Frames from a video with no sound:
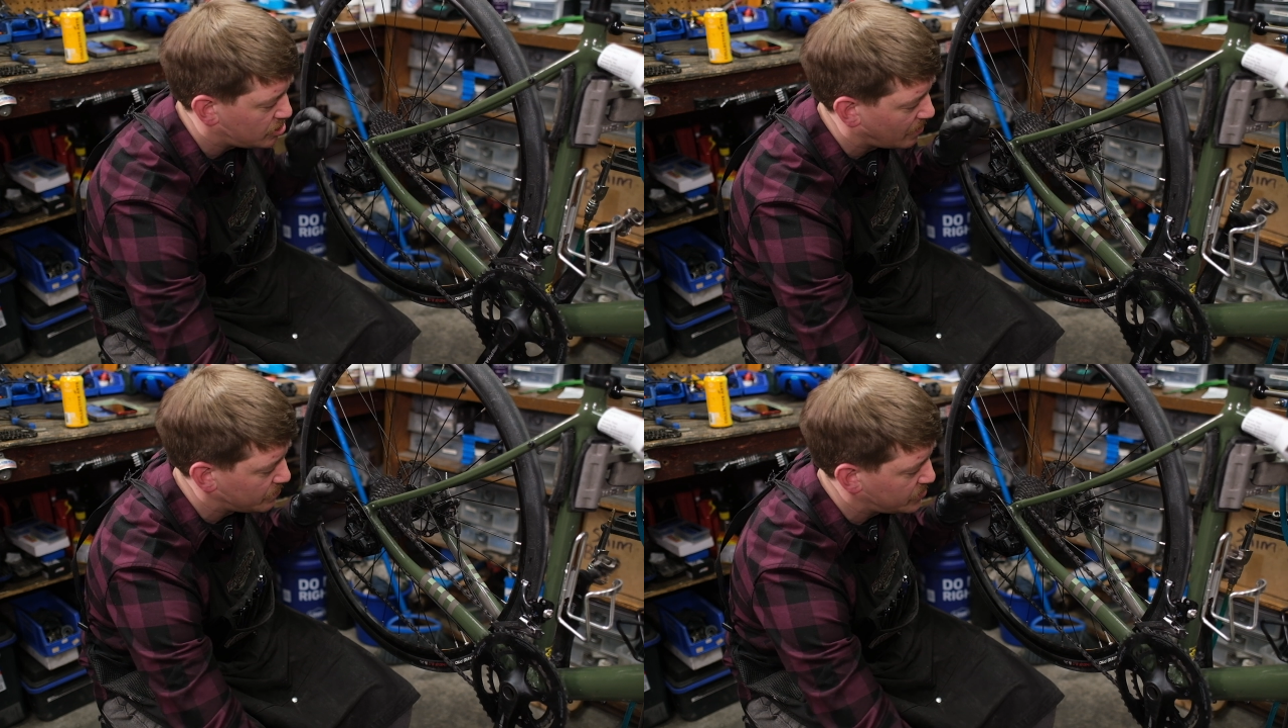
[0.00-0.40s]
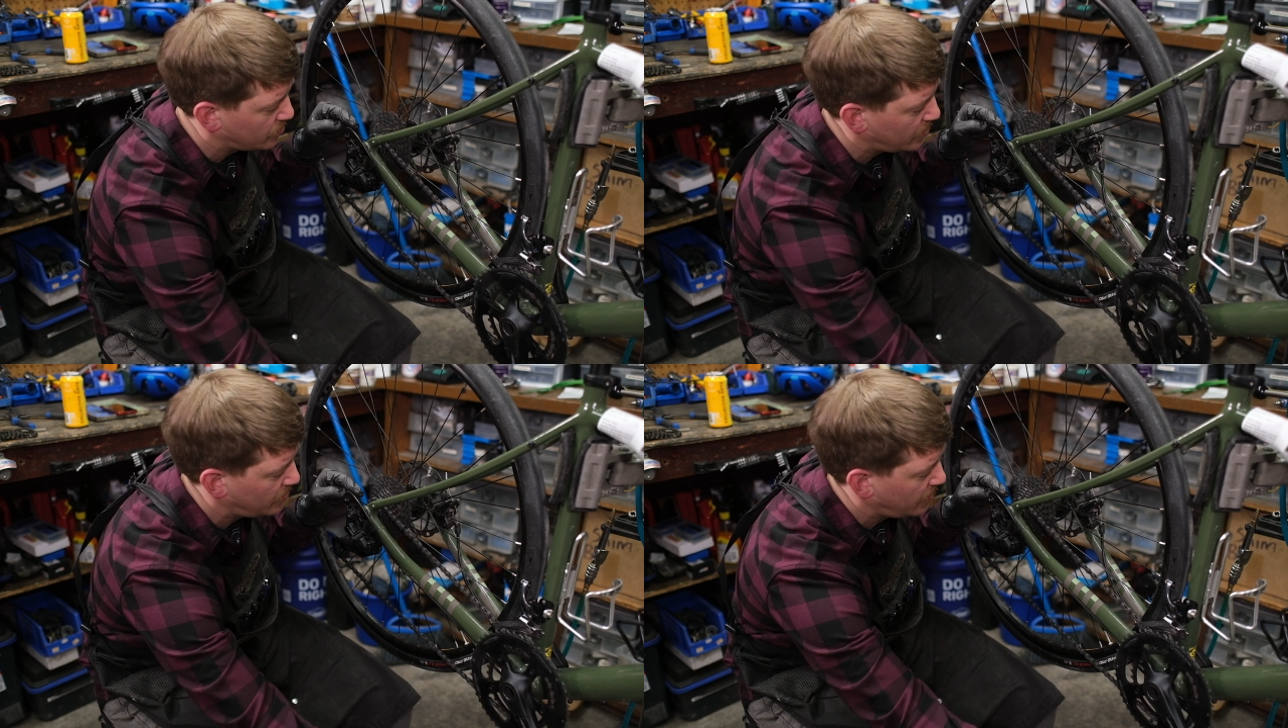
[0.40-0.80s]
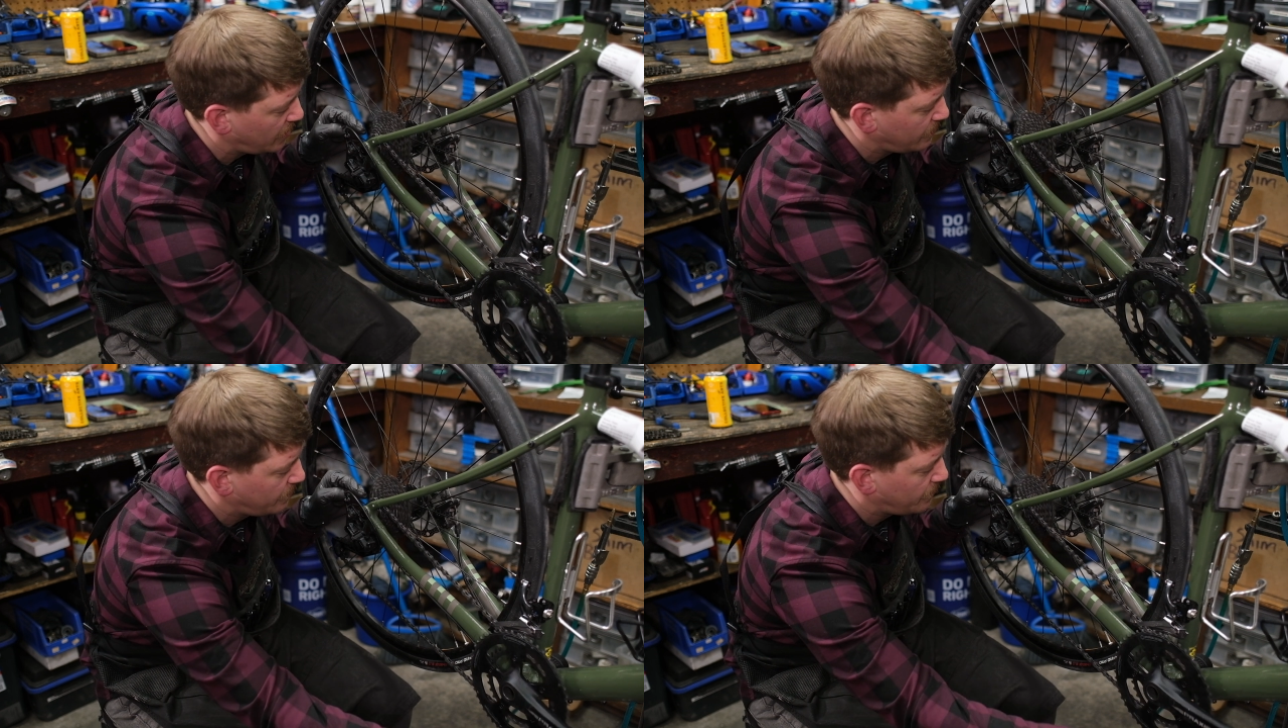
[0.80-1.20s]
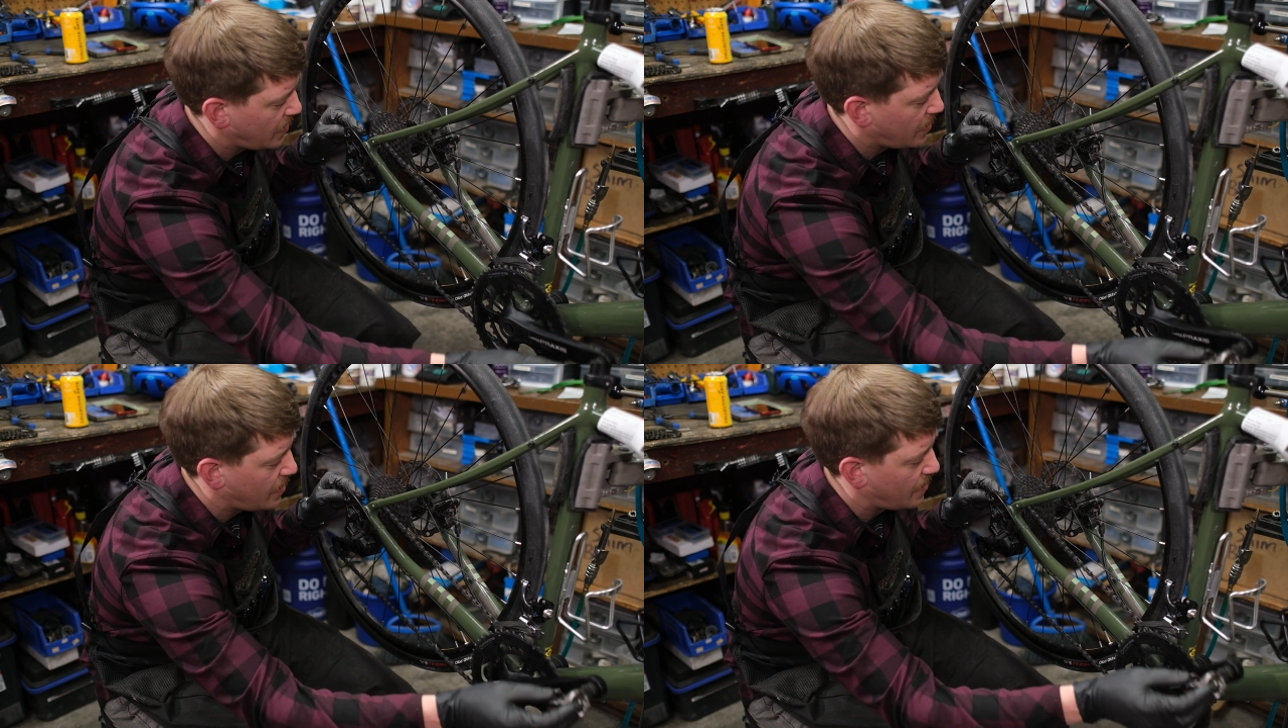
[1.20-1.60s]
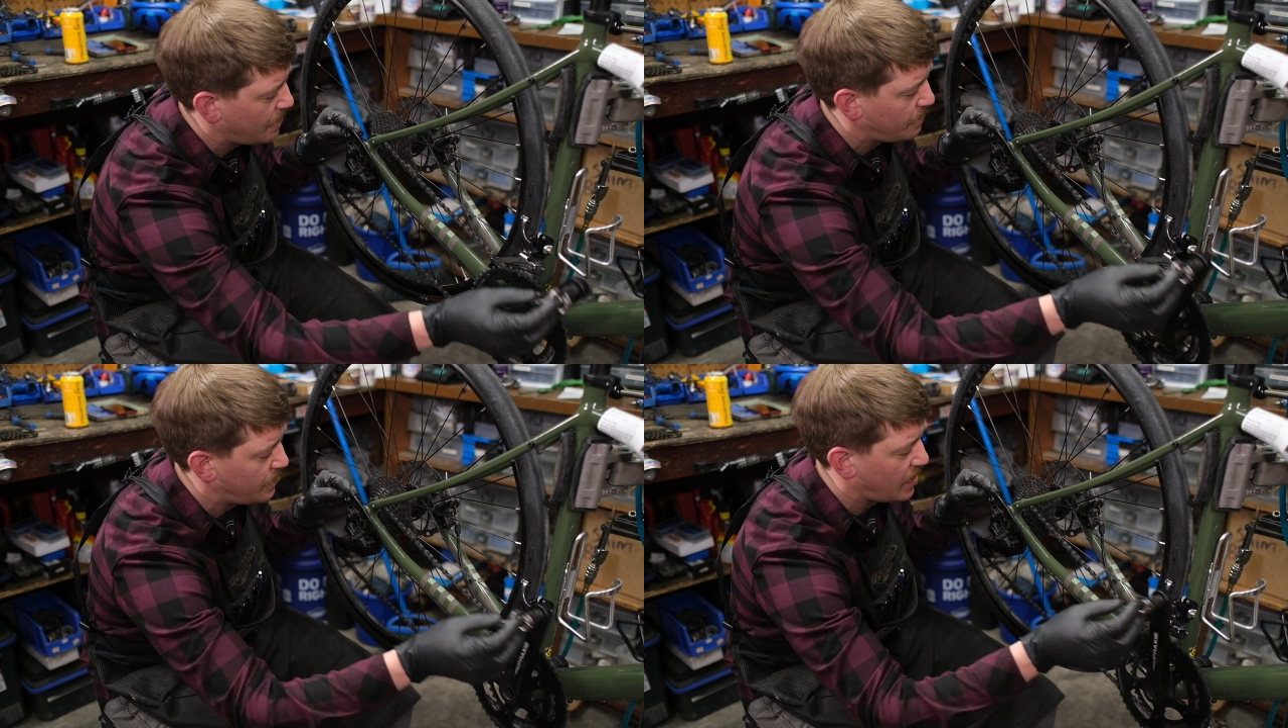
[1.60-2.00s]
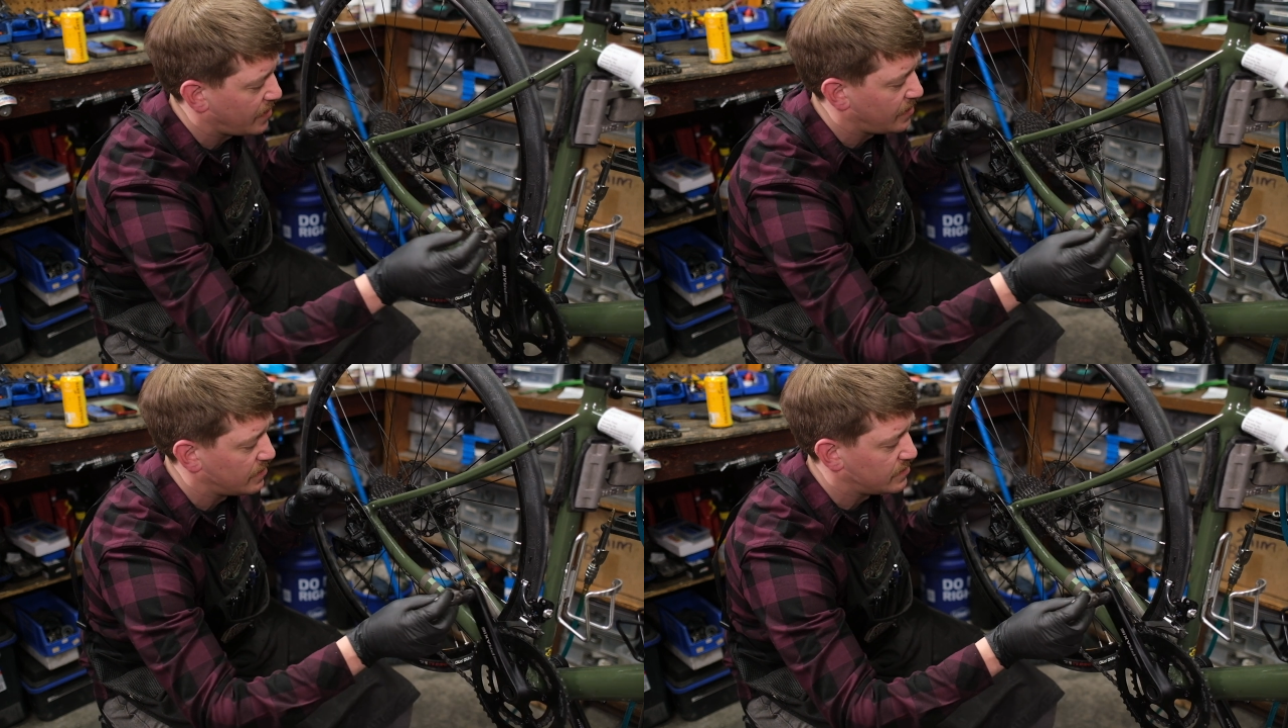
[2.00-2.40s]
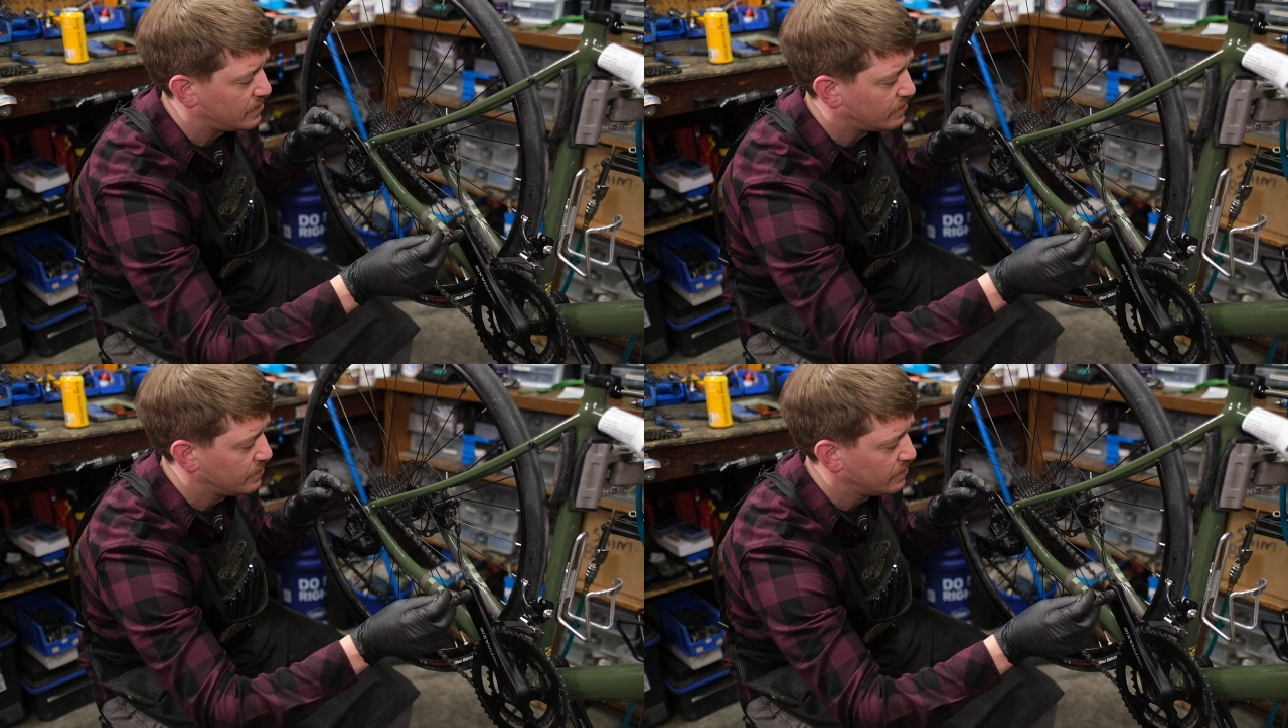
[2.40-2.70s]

jumps or anything that can,